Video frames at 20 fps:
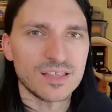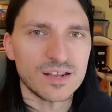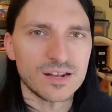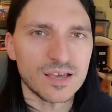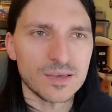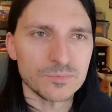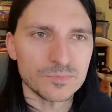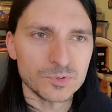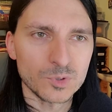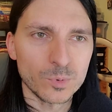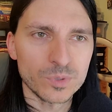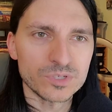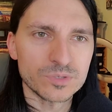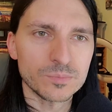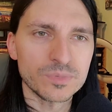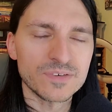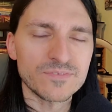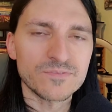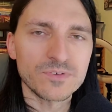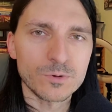that I'm going to
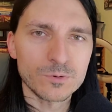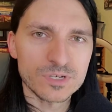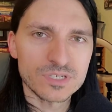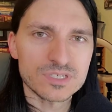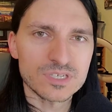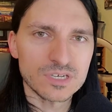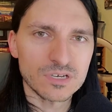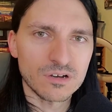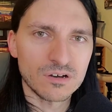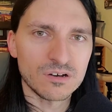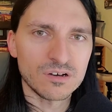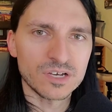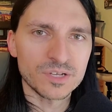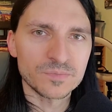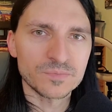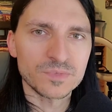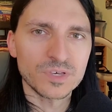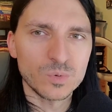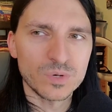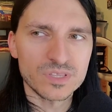be focusing
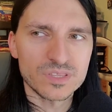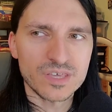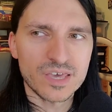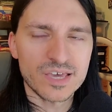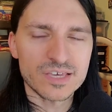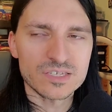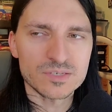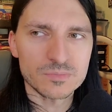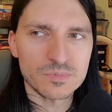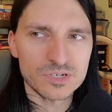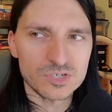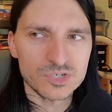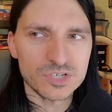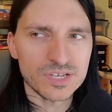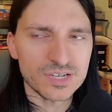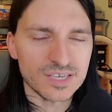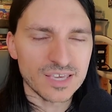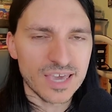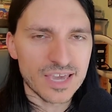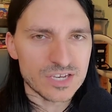on with as much
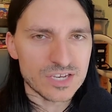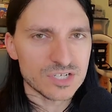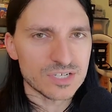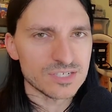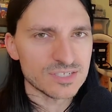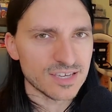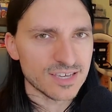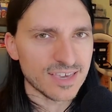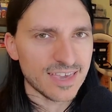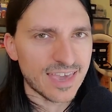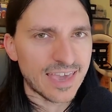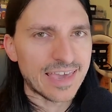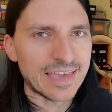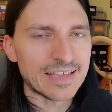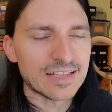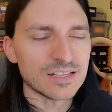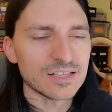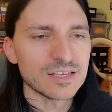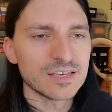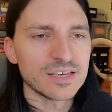dedication as I
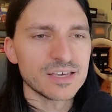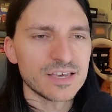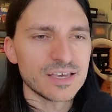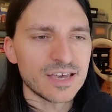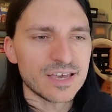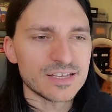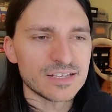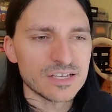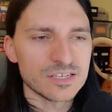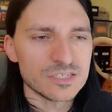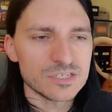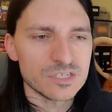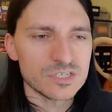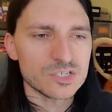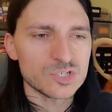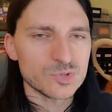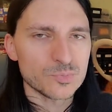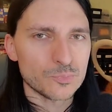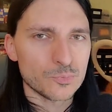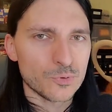can. It does
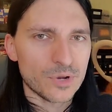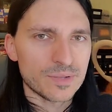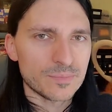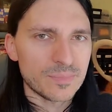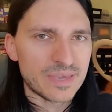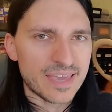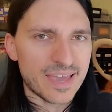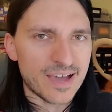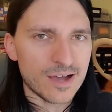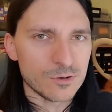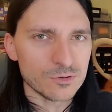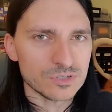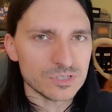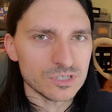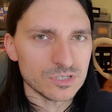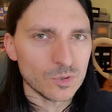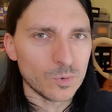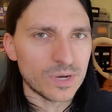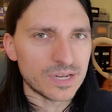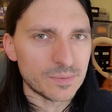spread me out
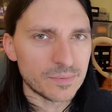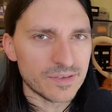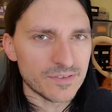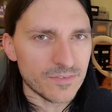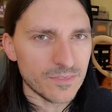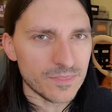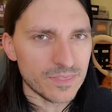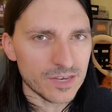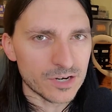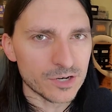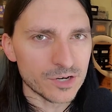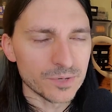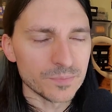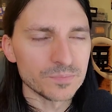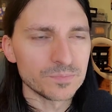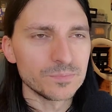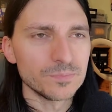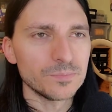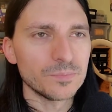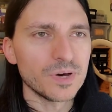quite a bit thinner,
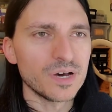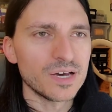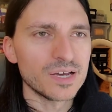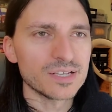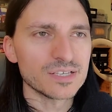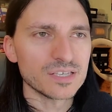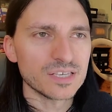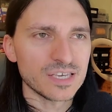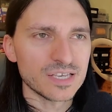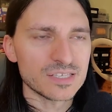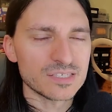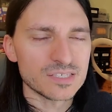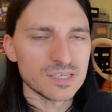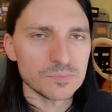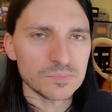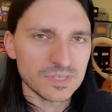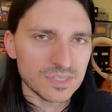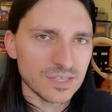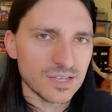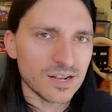but it's
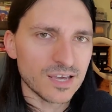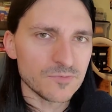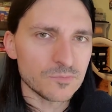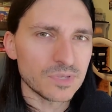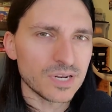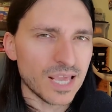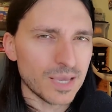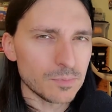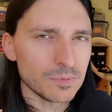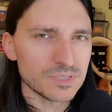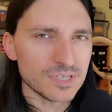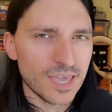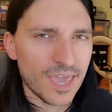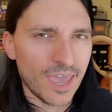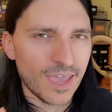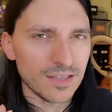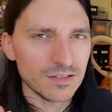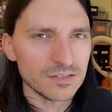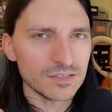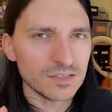something that I've been able to
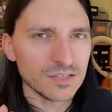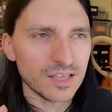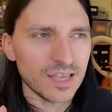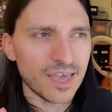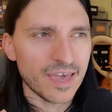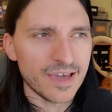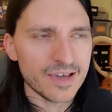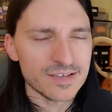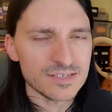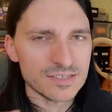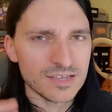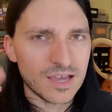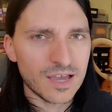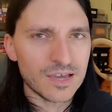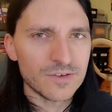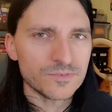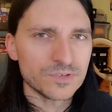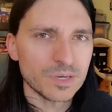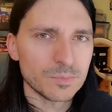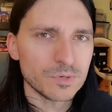handle as
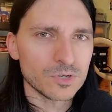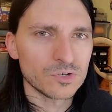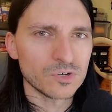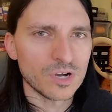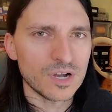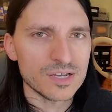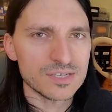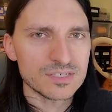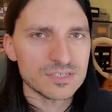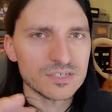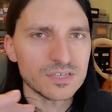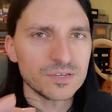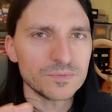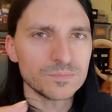I've come across